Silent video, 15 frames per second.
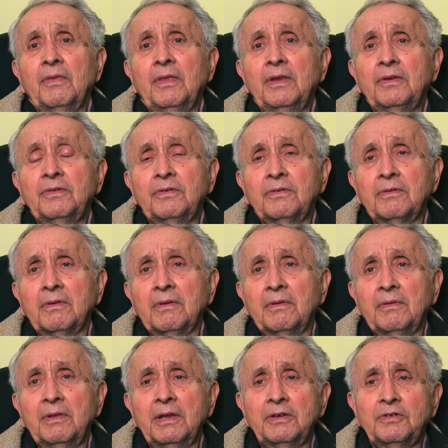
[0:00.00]

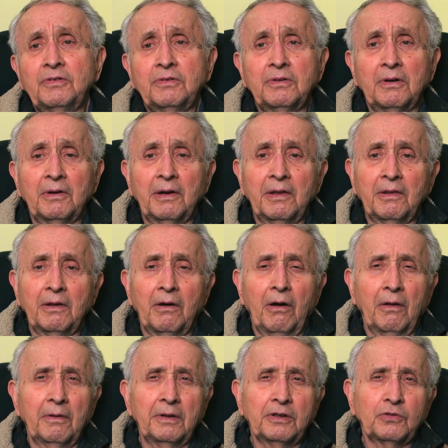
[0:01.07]
This story, though,
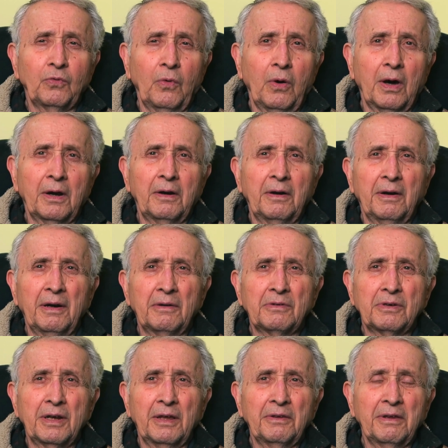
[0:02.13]
all this water, there's
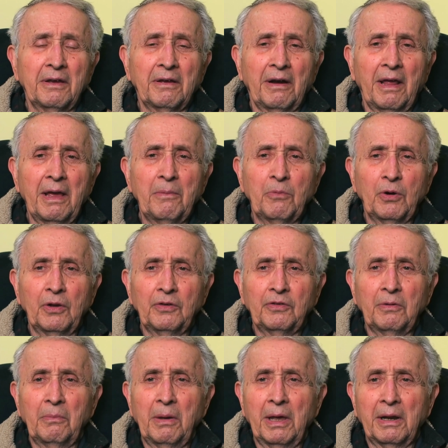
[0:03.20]
nothing
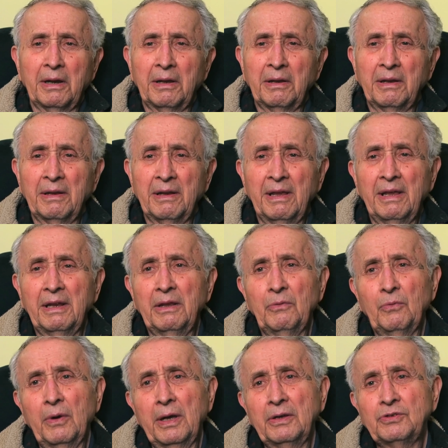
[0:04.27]
glamorous about it in any
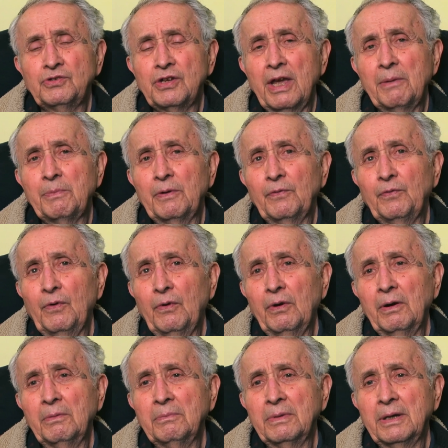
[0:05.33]
way, shape, or
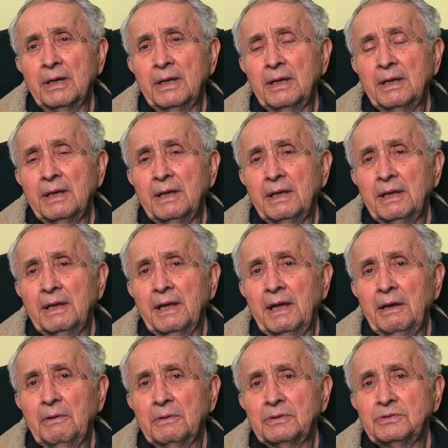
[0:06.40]
form.
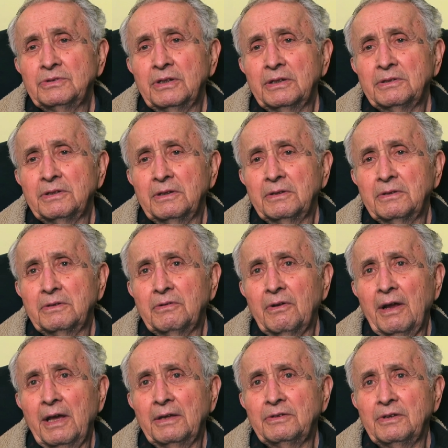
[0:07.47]
It was just a
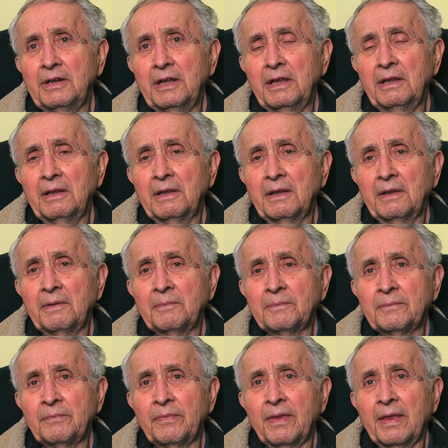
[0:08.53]
tragedy
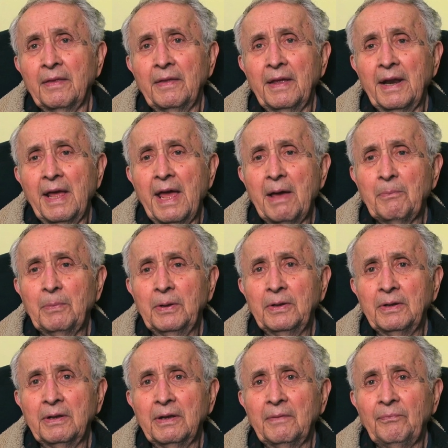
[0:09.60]
that
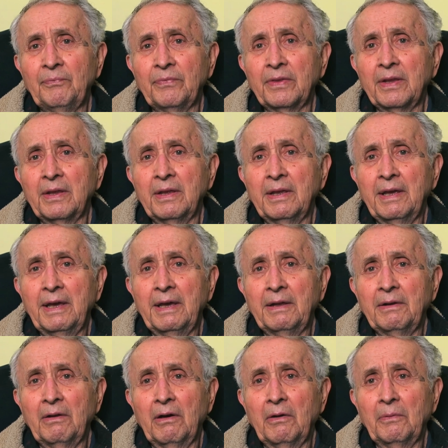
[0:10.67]
happened,
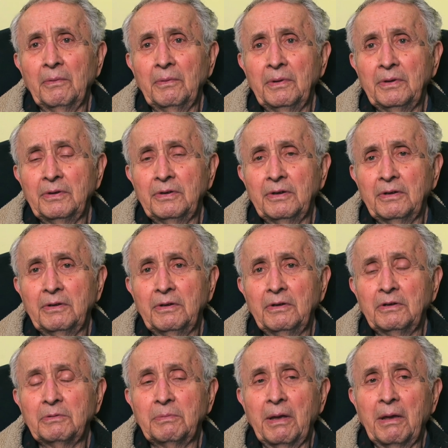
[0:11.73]
and all we should do
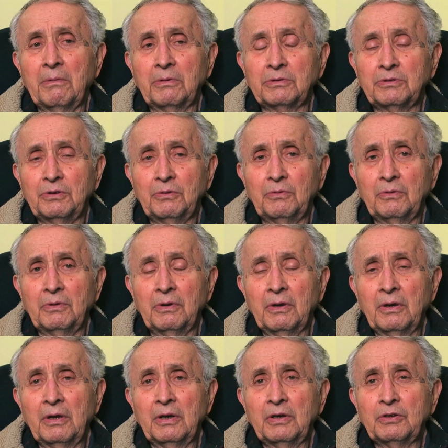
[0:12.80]
is be able to
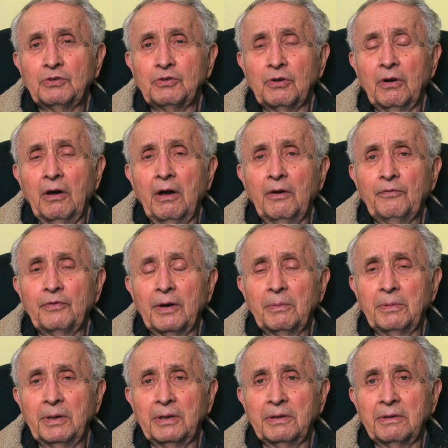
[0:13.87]
draw
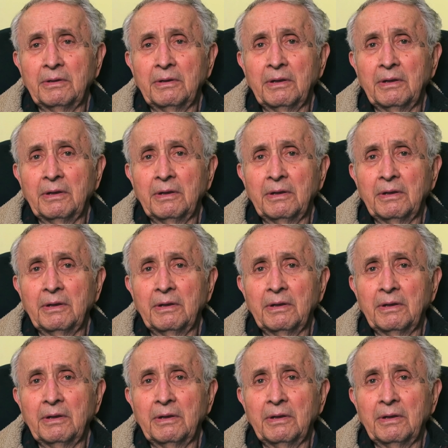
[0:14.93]
from it